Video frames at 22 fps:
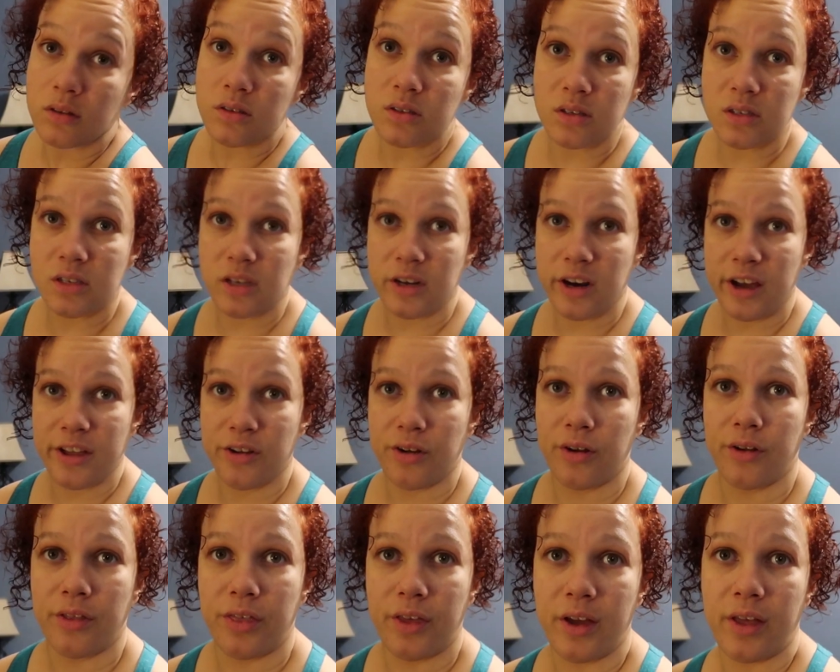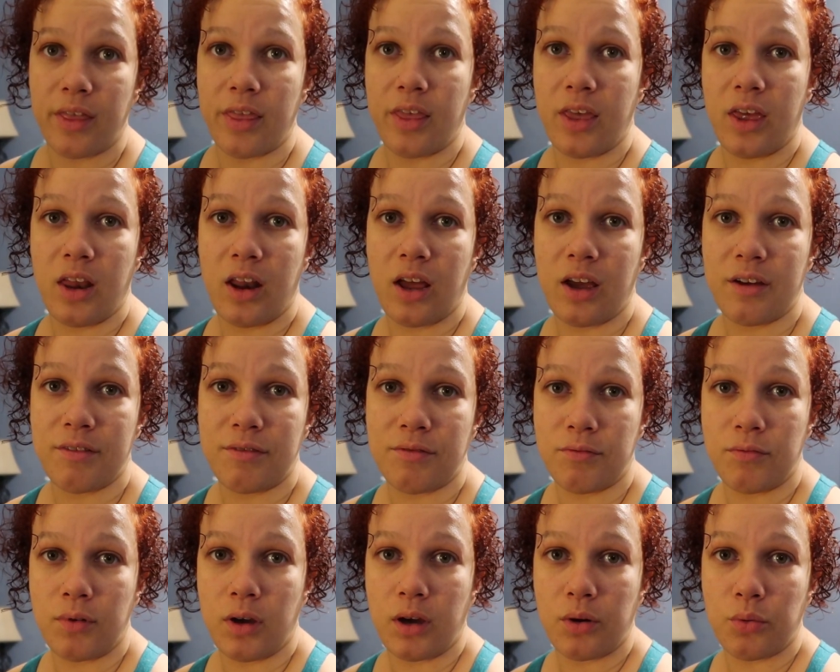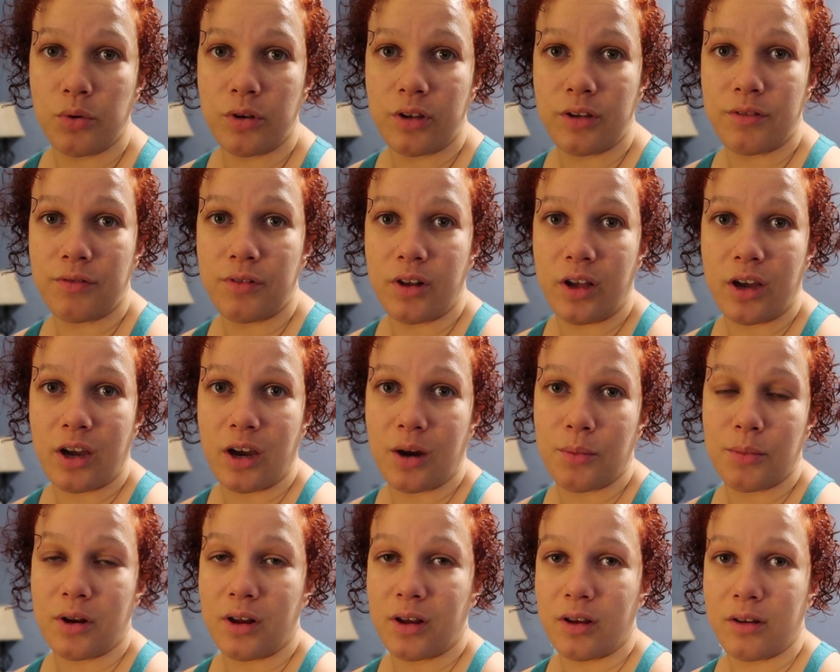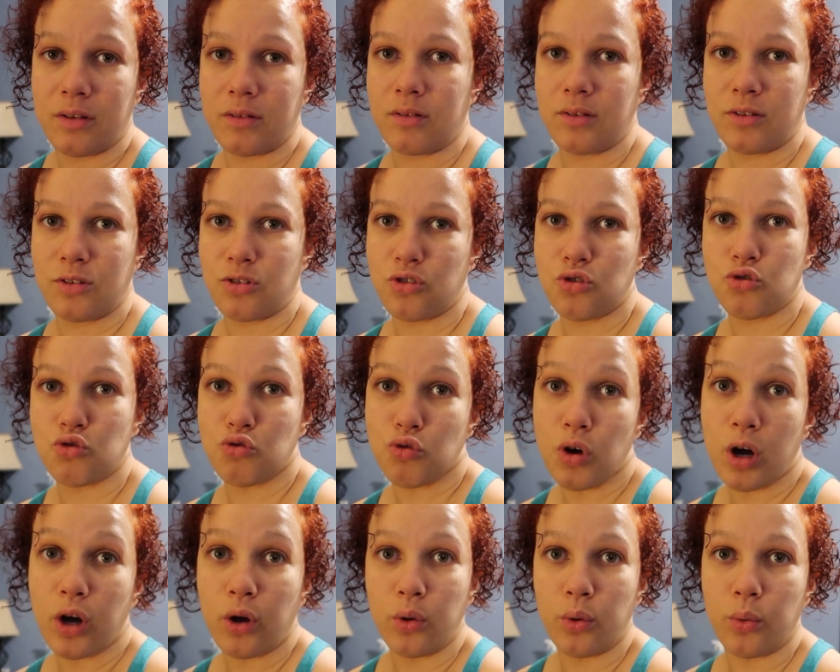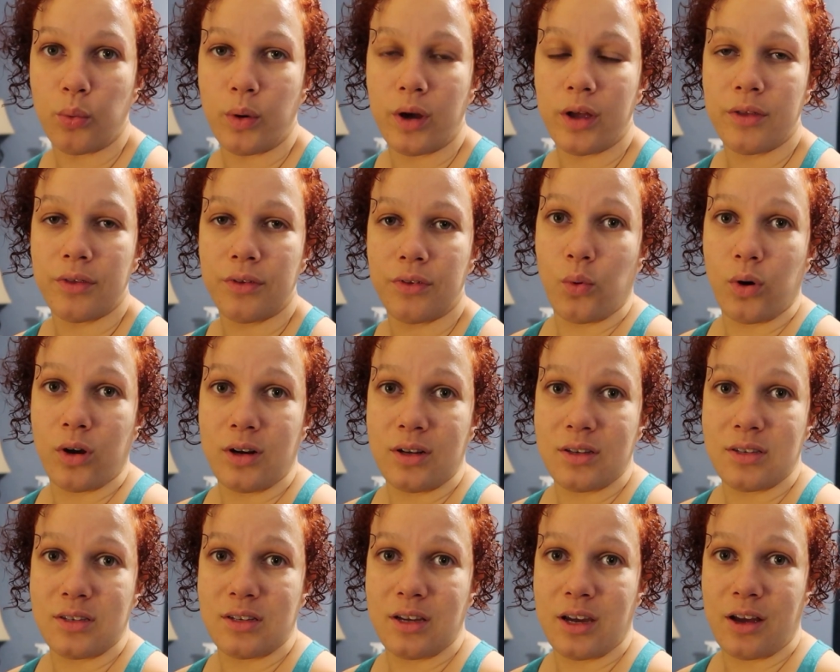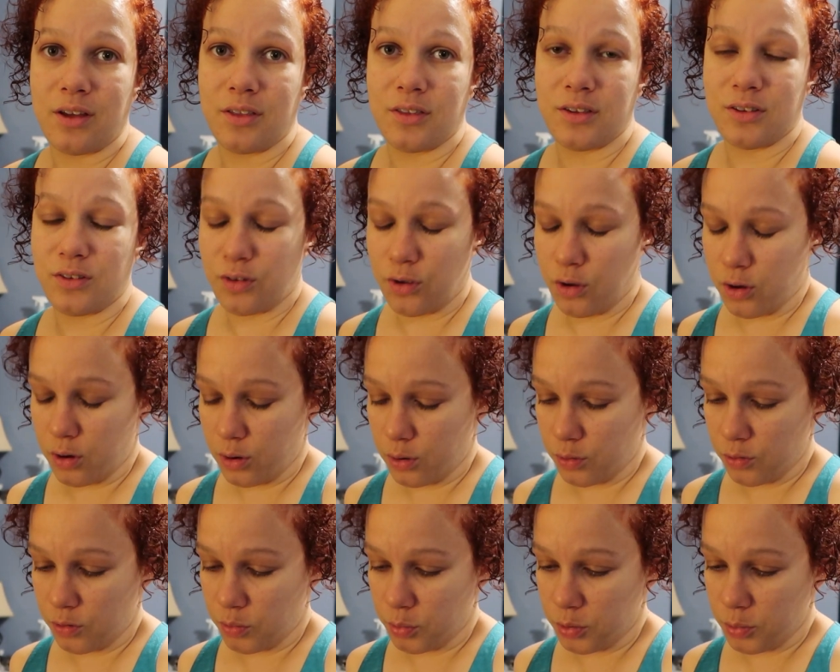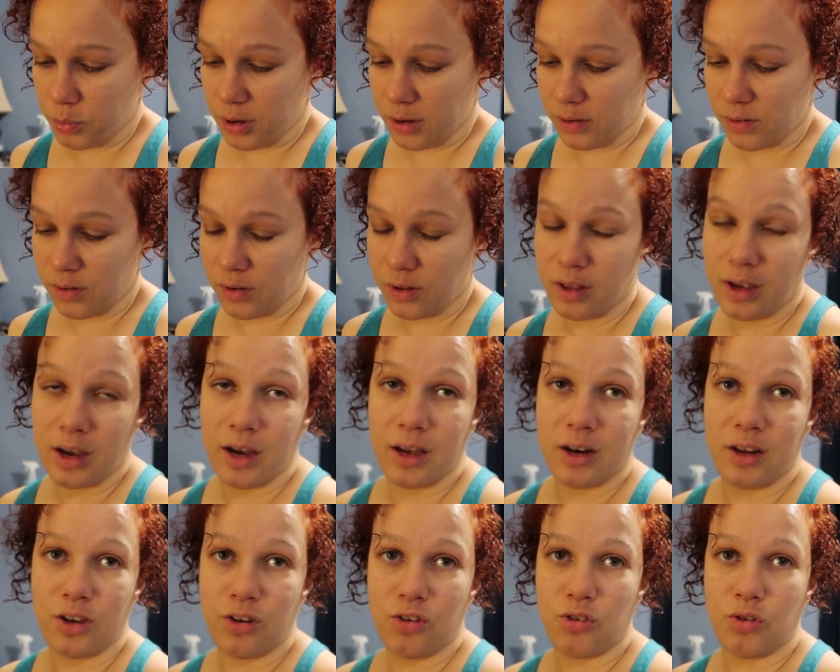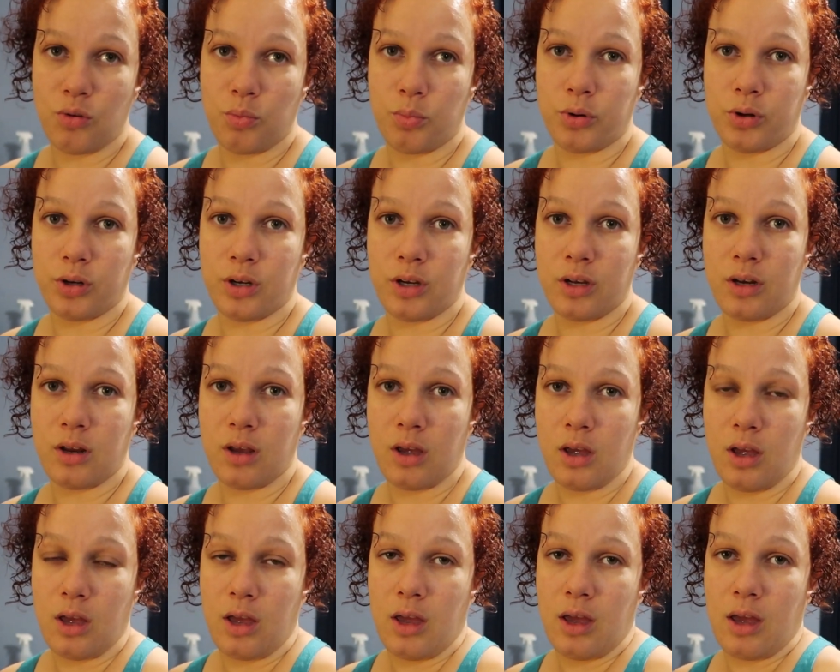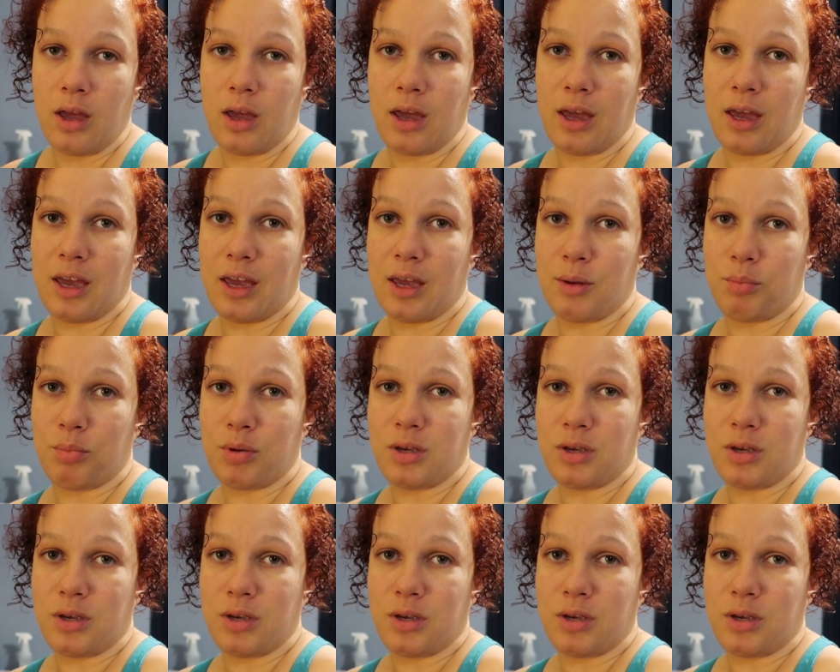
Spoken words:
This is another thing that I really feel like I'm gonna struggle with. We're gonna see how this goes, but basically I need to put a